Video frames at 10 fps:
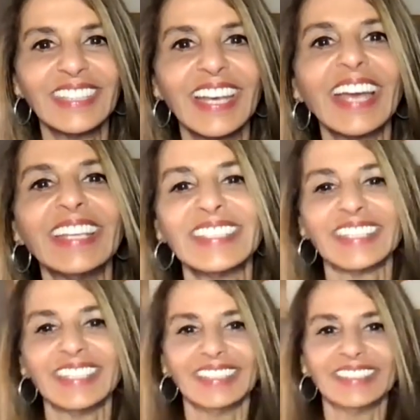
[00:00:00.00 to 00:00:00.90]
I
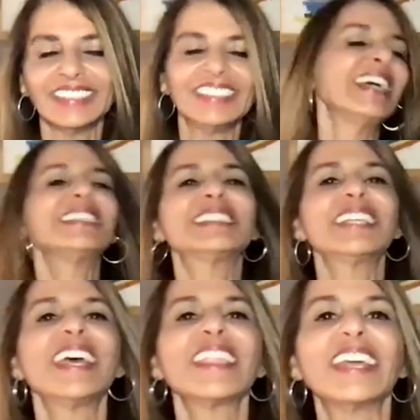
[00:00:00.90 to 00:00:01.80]
see. Yes.
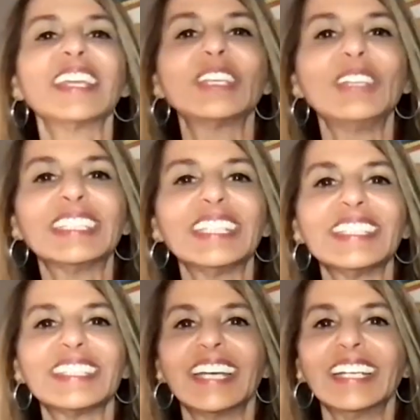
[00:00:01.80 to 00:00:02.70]
Thank you,
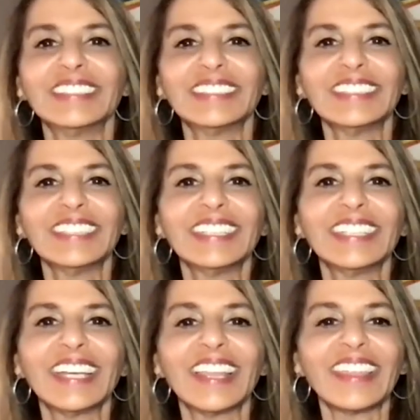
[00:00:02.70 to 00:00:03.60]
Leticia.
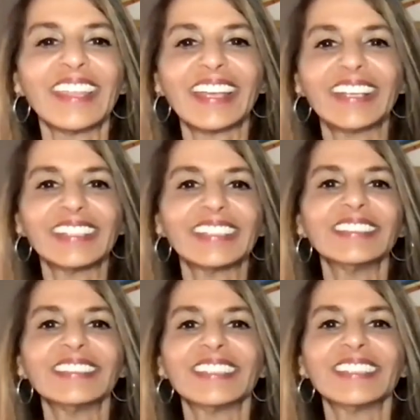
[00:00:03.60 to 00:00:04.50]
And thank
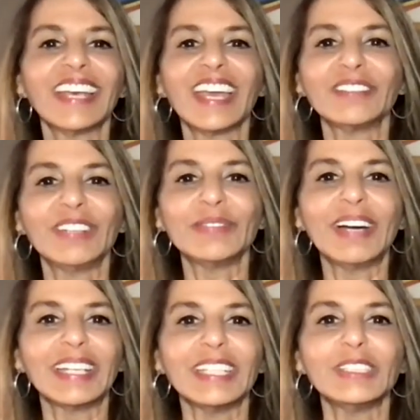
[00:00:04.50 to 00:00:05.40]

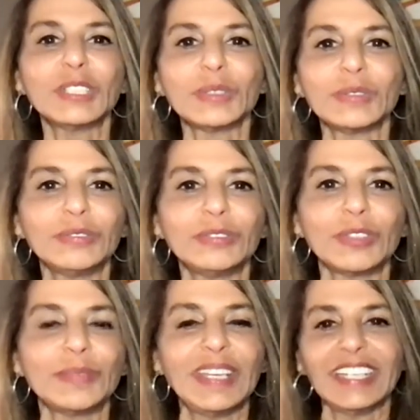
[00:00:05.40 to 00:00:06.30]
everybody for
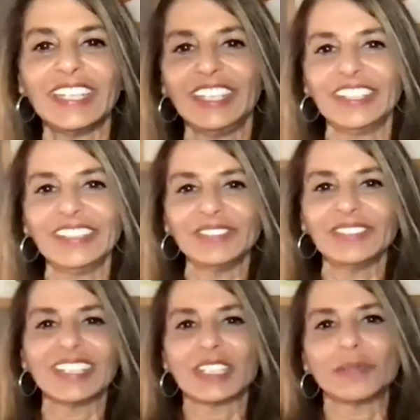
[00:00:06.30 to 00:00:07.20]
being here.
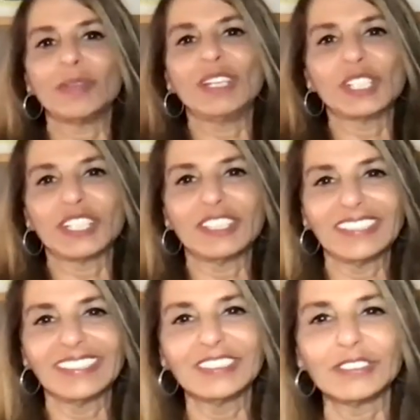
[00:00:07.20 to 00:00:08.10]
It's a pleasure
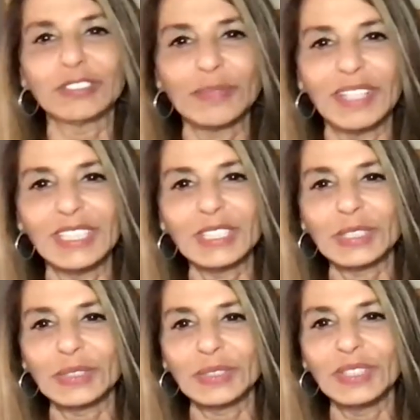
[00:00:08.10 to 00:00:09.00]
for me
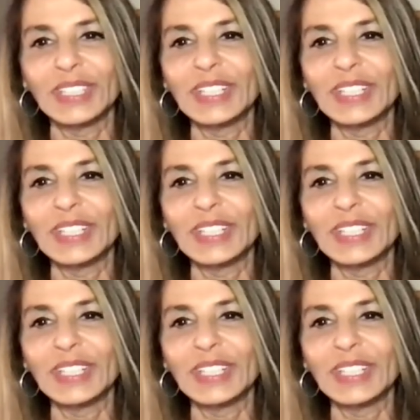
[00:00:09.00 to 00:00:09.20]
to